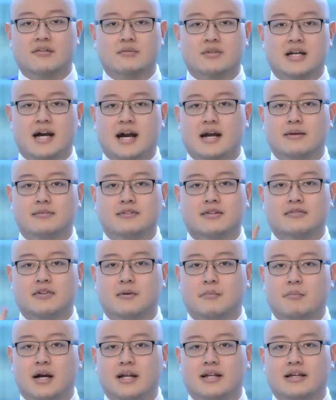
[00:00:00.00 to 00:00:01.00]
them time, save
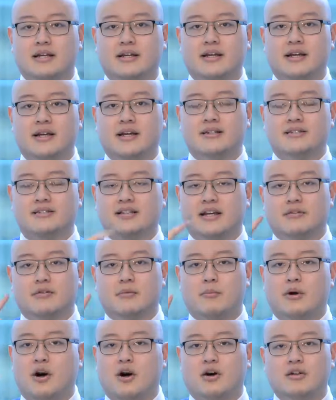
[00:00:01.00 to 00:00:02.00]
them money, save
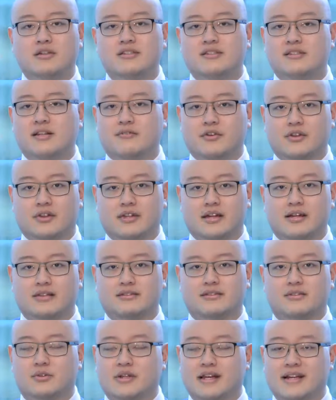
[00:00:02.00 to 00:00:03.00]
them all these different
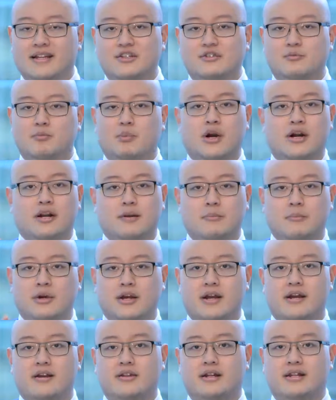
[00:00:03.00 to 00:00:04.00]
things so they can just plug and
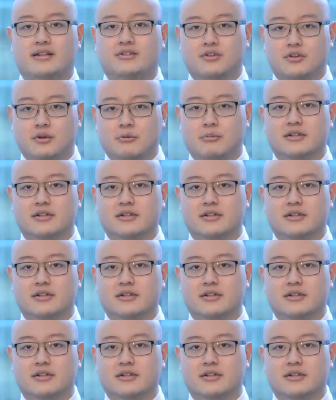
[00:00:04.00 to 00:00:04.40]
play it into their